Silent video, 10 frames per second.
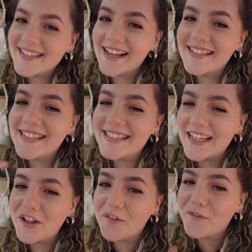says there's
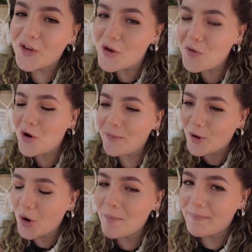still a few more
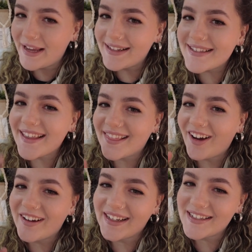important bits that
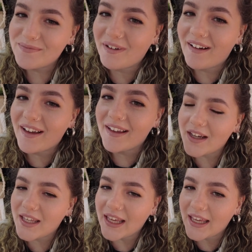I need to buy,
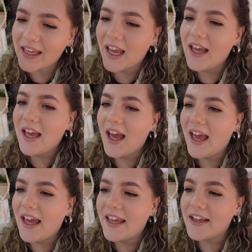i.e.
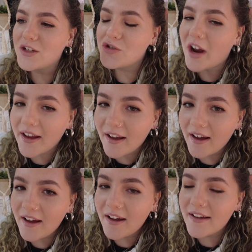a
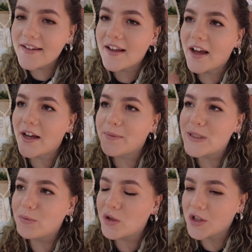tracker,
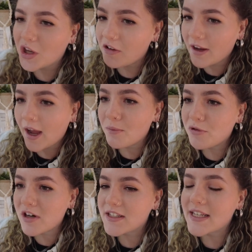some more security
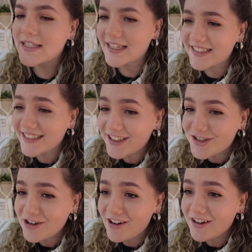cameras, a DC
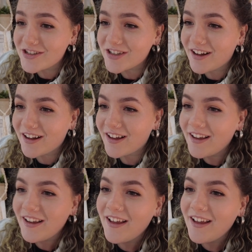charger,